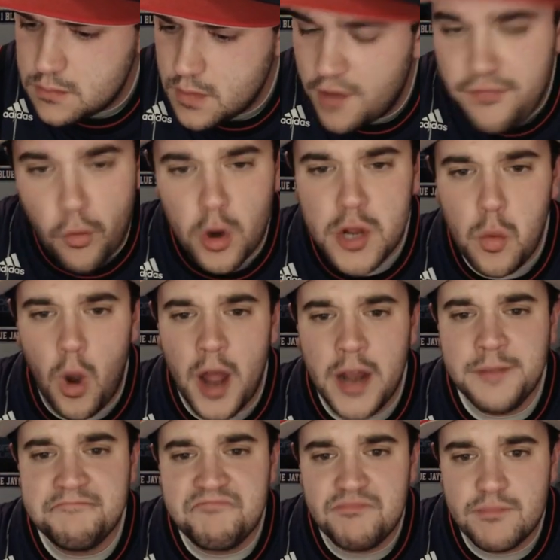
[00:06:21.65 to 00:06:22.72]

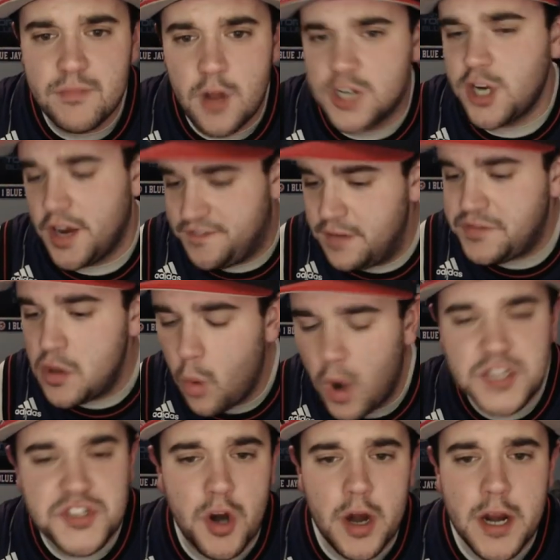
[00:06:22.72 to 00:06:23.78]

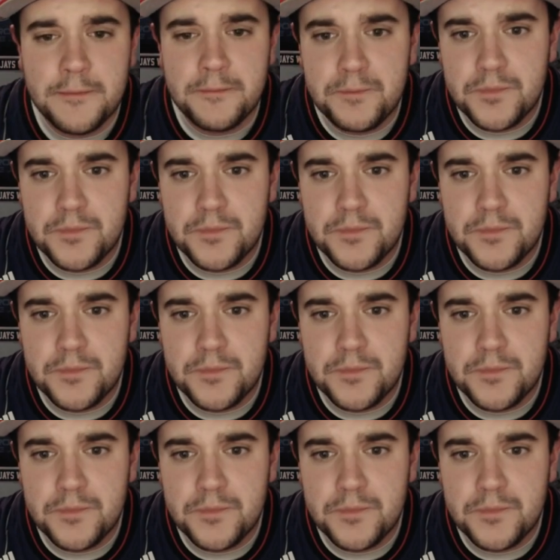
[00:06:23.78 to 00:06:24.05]
51, sorry.